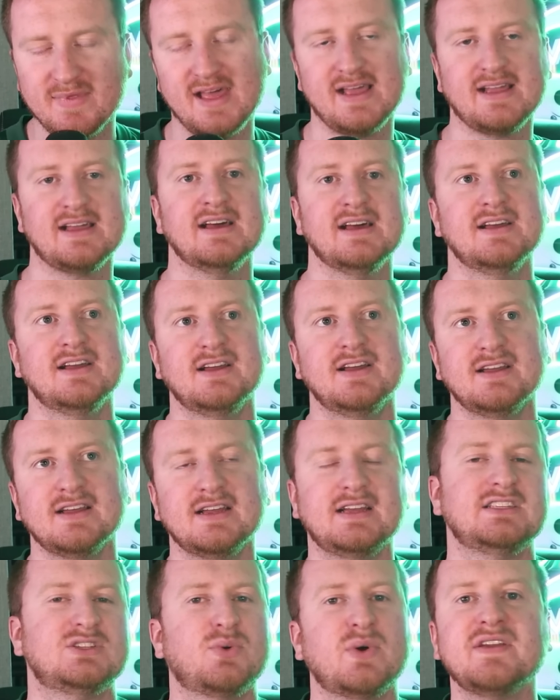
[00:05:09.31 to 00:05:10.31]
Like
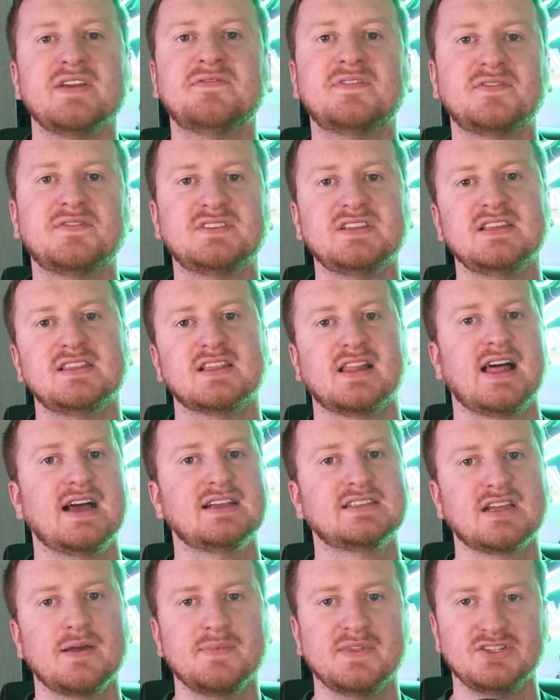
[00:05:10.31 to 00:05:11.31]
in 2015, the
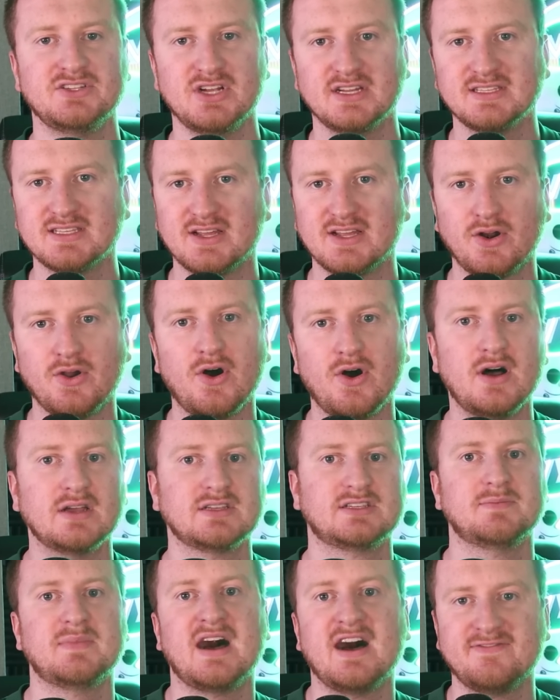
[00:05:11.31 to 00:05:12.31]
last time the Jets had an
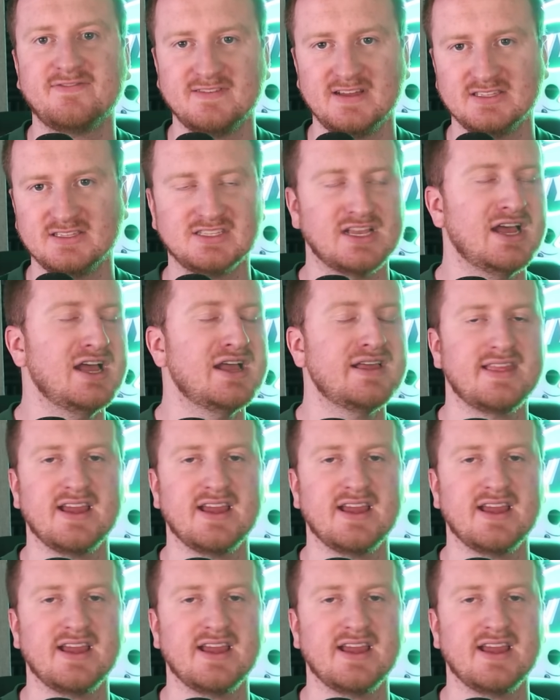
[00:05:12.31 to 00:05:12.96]
awesome offense,